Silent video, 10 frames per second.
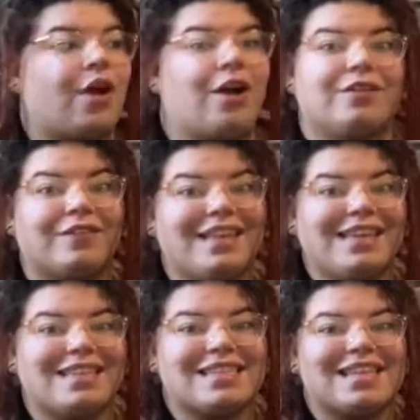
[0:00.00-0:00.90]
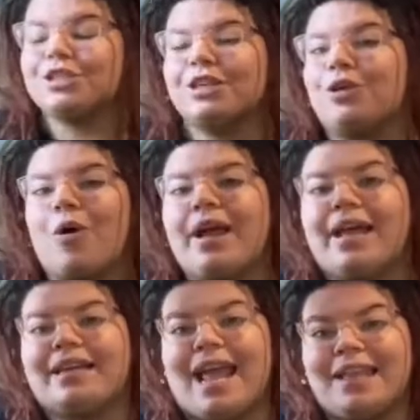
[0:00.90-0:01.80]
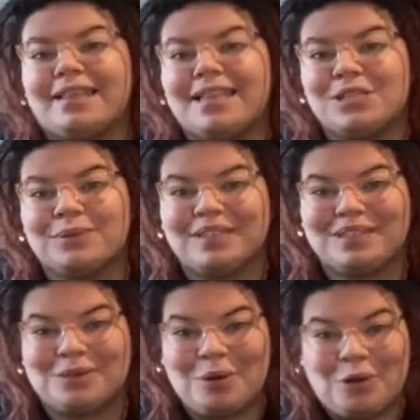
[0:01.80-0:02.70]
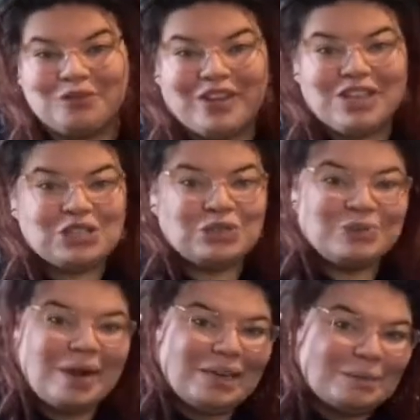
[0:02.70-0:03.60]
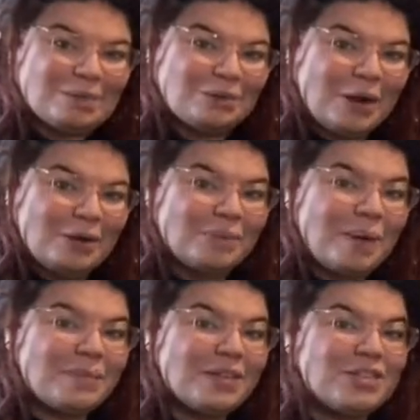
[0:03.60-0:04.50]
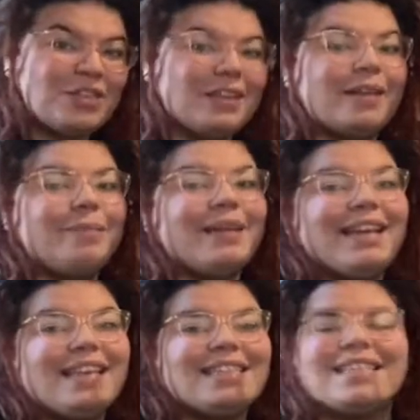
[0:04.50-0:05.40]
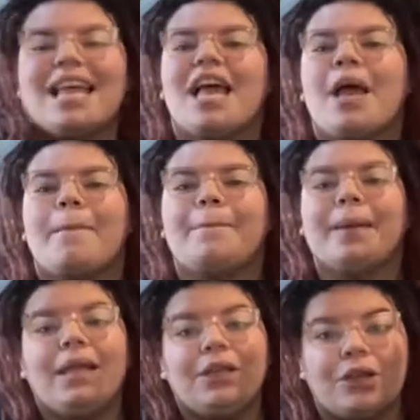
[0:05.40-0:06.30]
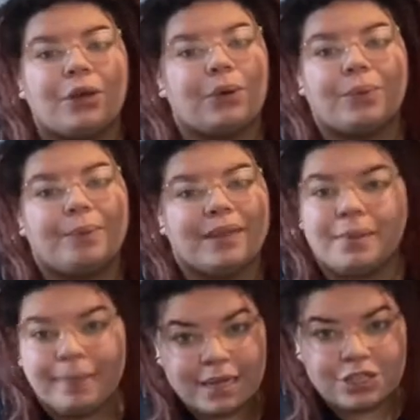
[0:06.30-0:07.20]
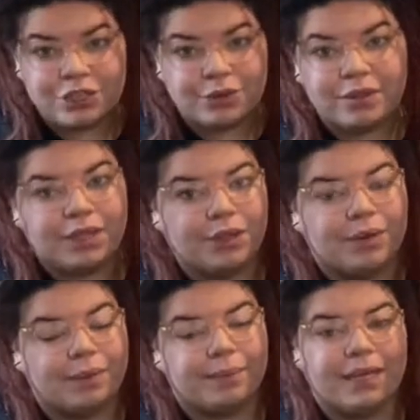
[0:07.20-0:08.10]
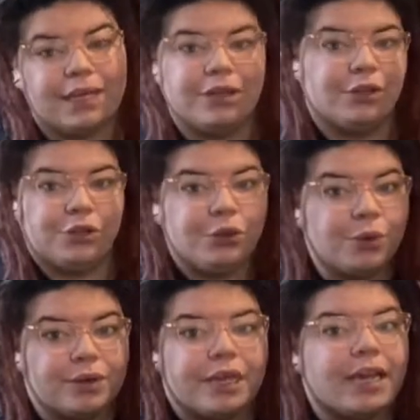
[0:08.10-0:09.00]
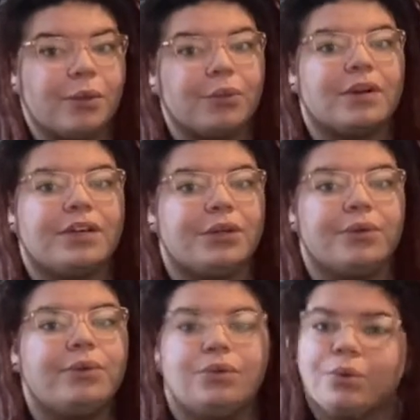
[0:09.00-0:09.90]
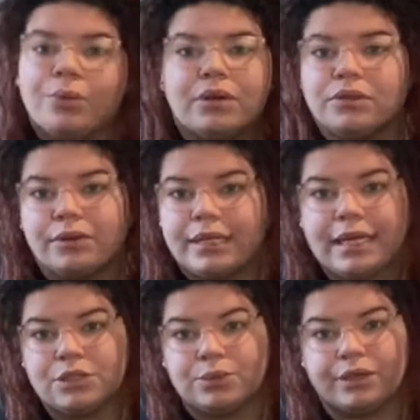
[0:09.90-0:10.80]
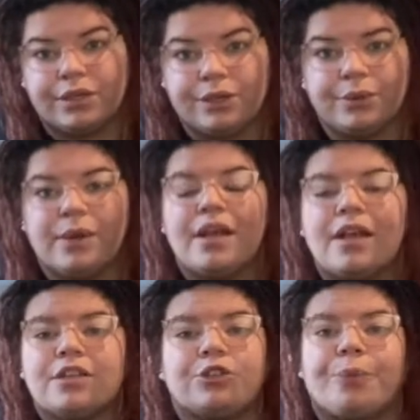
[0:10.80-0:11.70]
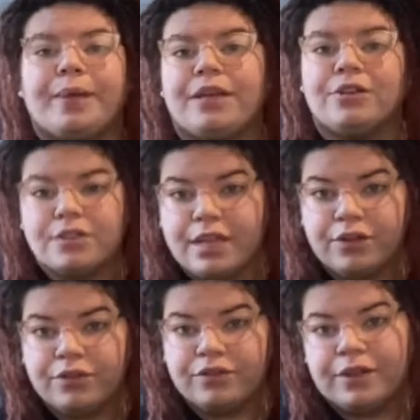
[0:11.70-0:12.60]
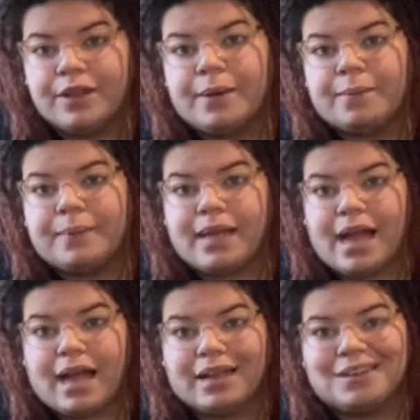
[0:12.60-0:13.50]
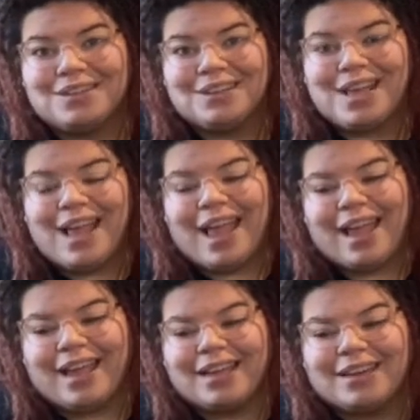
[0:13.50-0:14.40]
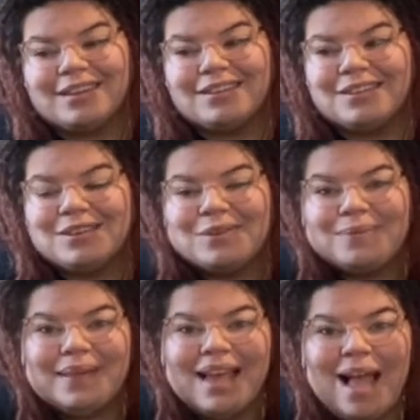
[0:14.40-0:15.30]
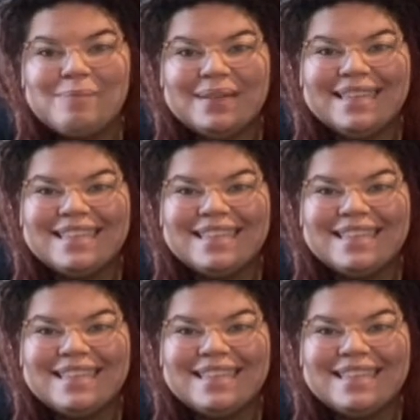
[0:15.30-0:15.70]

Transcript: all of these. I'm gonna go ahead and end this with a little motivational while I'm surrounded by my jungly plants. Be you. Be the best you that you can be. You only get one you. The world only gets one you. So be yourself, be kind, and be happy.